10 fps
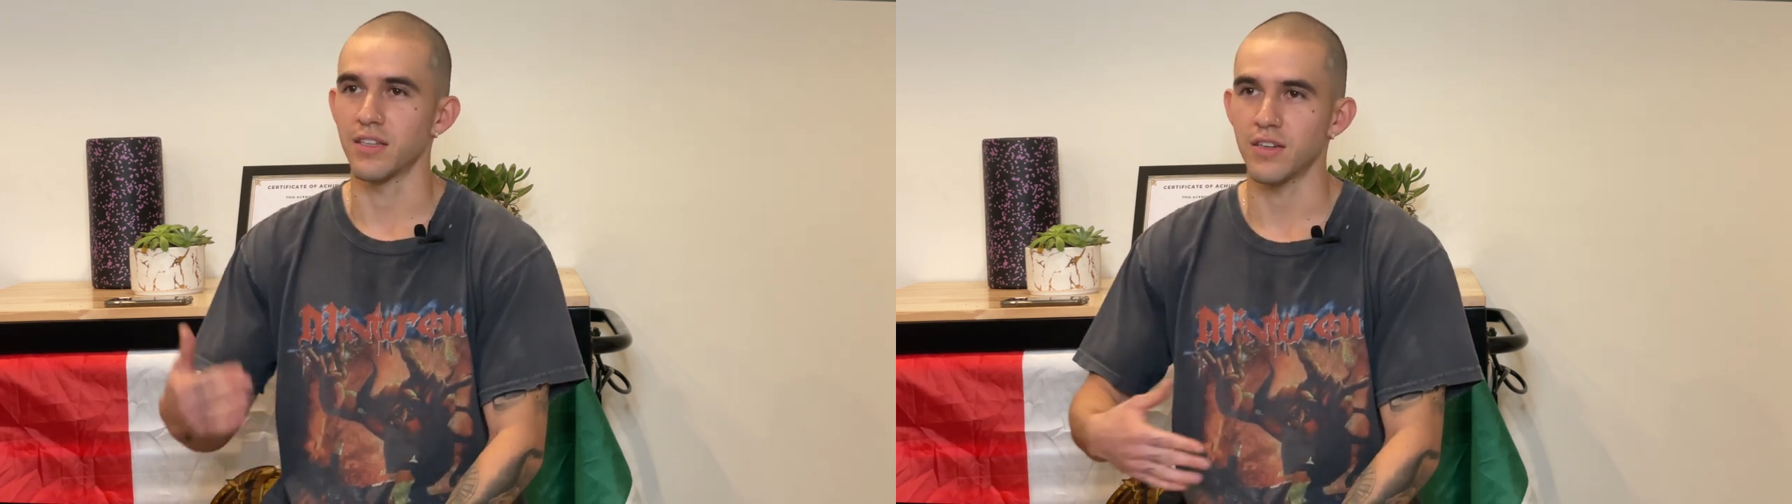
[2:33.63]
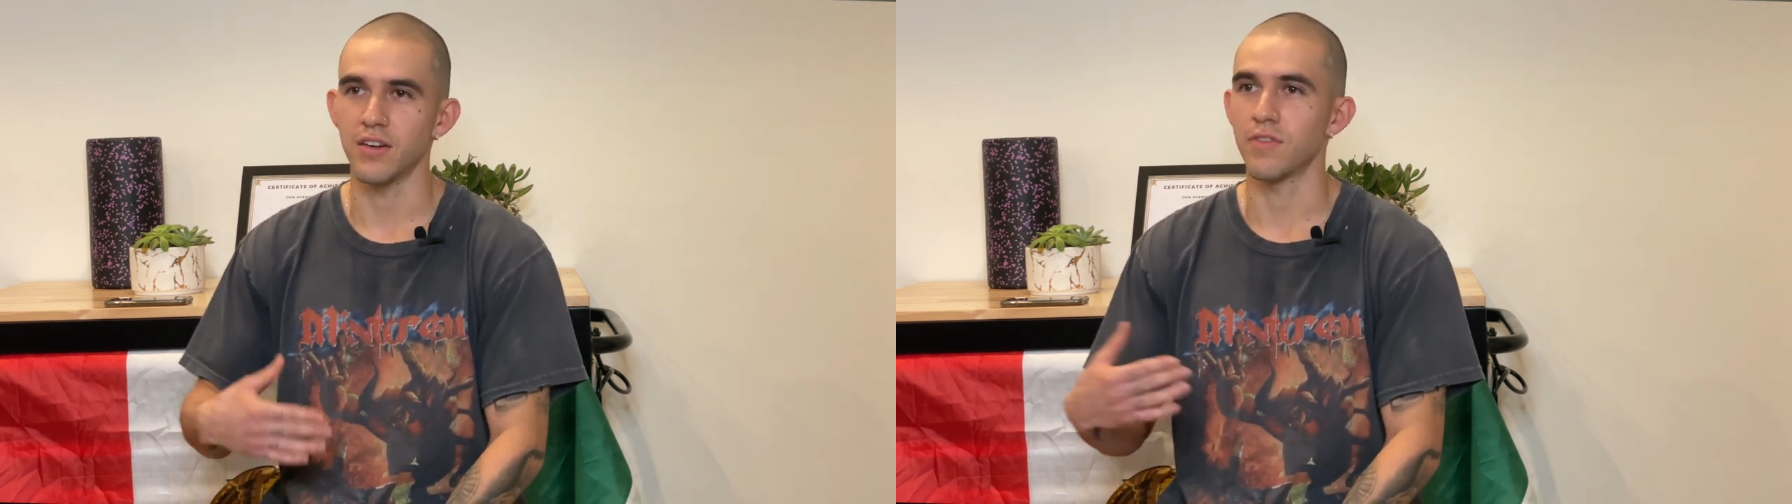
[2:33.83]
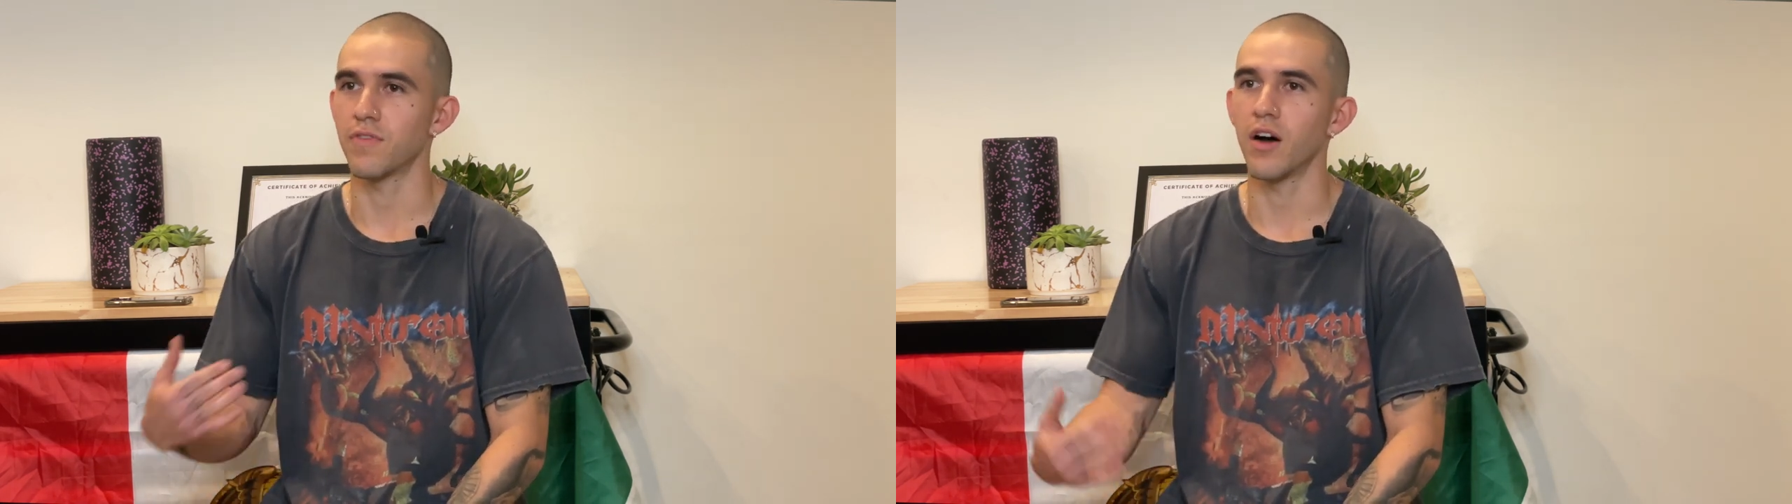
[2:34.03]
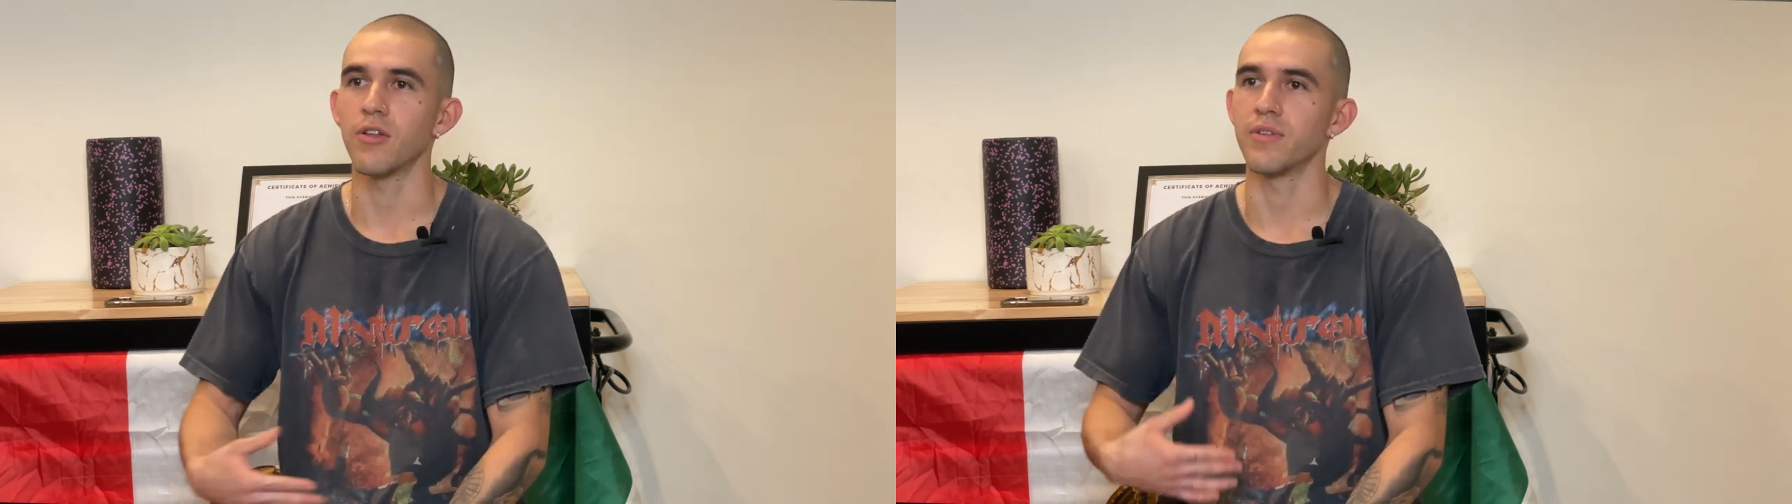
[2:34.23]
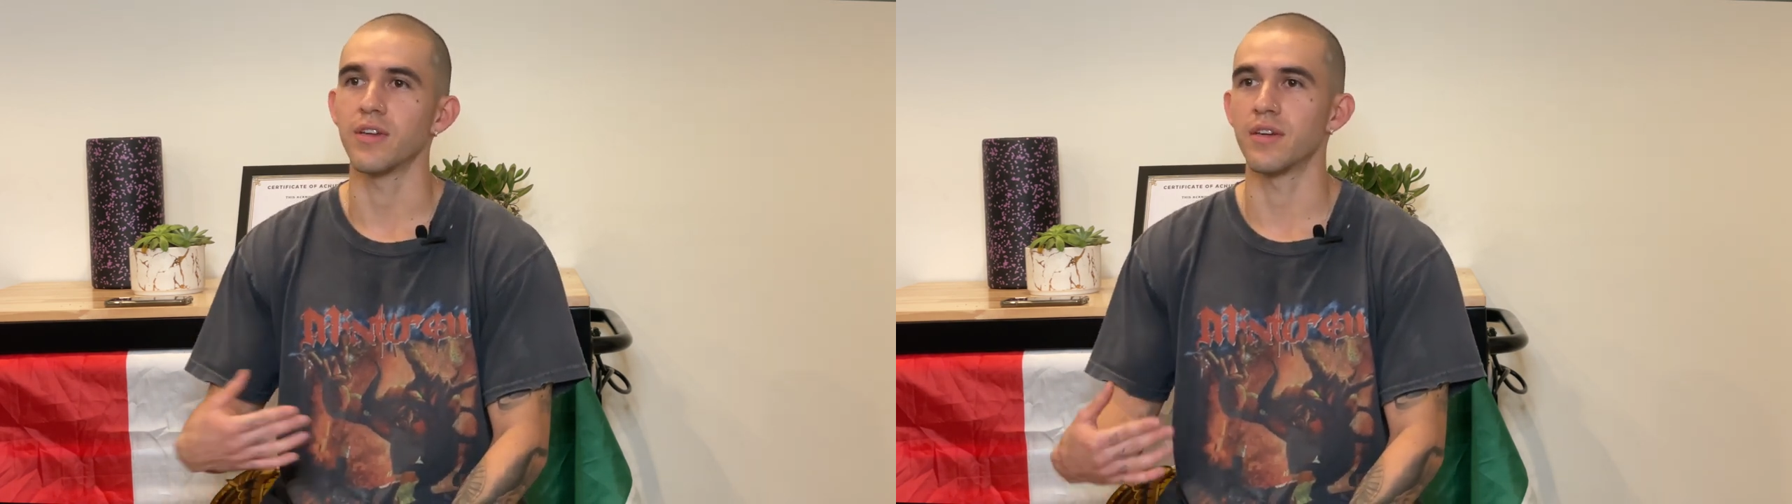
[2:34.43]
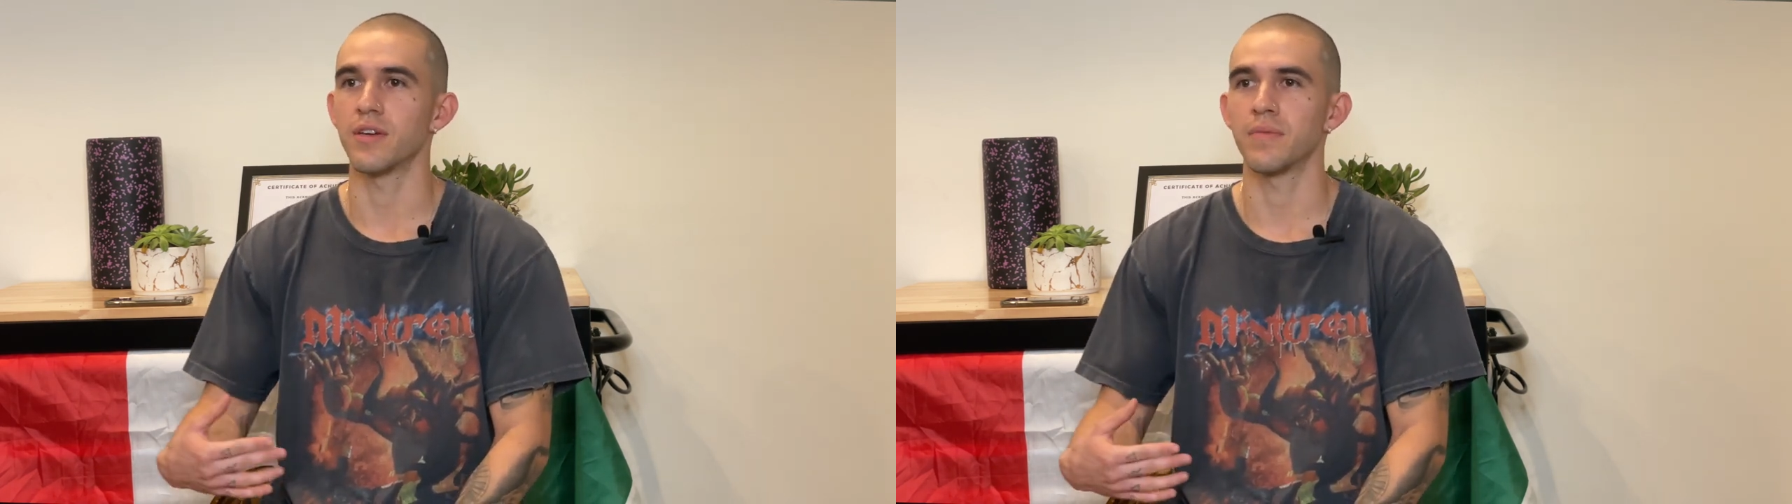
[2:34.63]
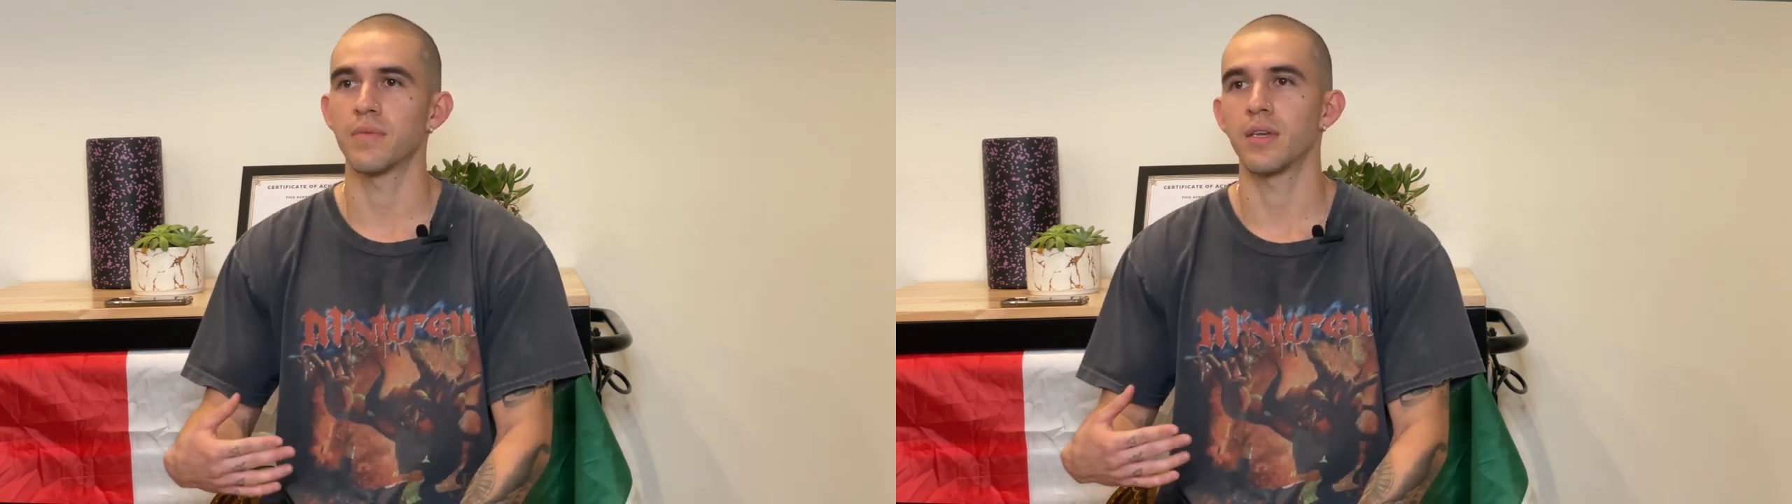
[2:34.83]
started following it.